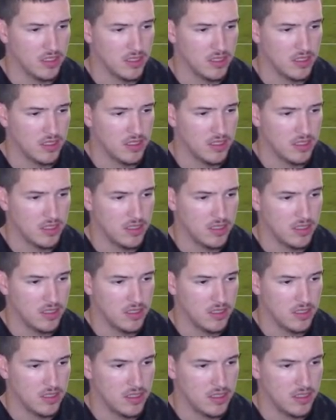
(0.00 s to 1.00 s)

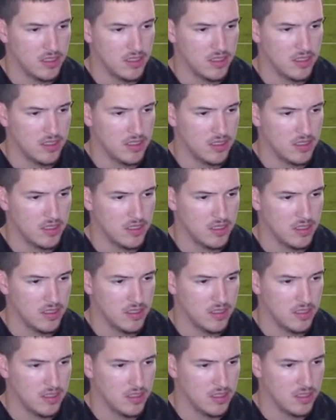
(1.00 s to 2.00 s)

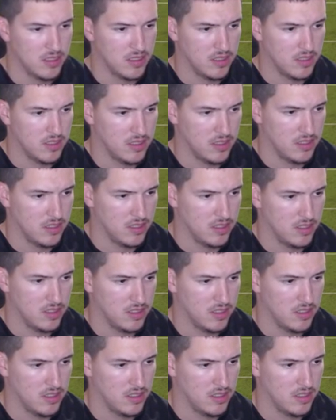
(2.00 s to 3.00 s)

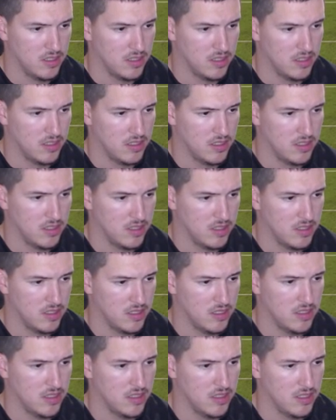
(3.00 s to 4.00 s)

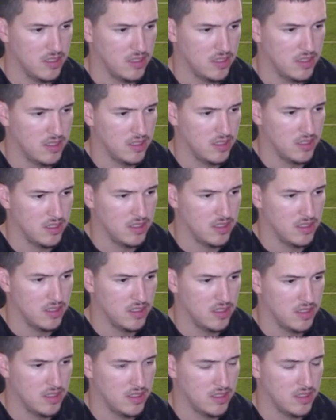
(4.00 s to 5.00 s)

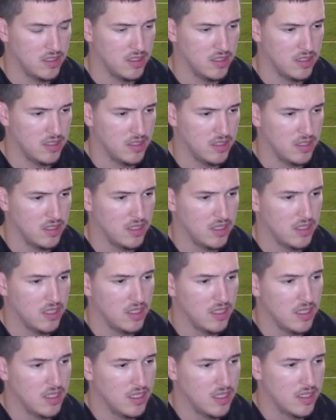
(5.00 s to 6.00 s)

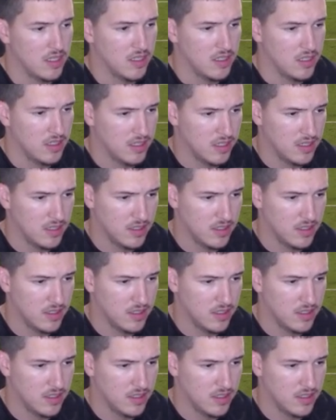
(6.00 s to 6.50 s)
(silence)